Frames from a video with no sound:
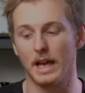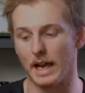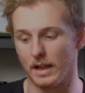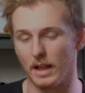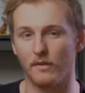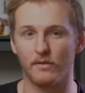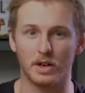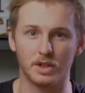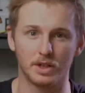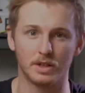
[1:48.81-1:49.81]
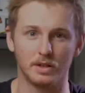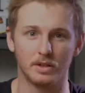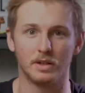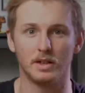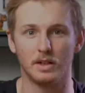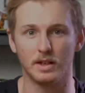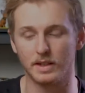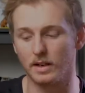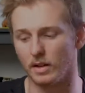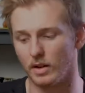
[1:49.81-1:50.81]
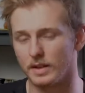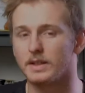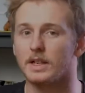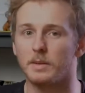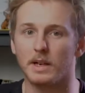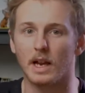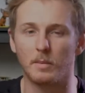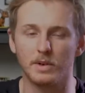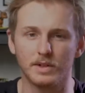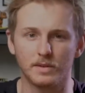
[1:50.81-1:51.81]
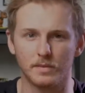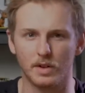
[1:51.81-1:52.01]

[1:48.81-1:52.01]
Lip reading: And that function is in a lot of cinema cameras.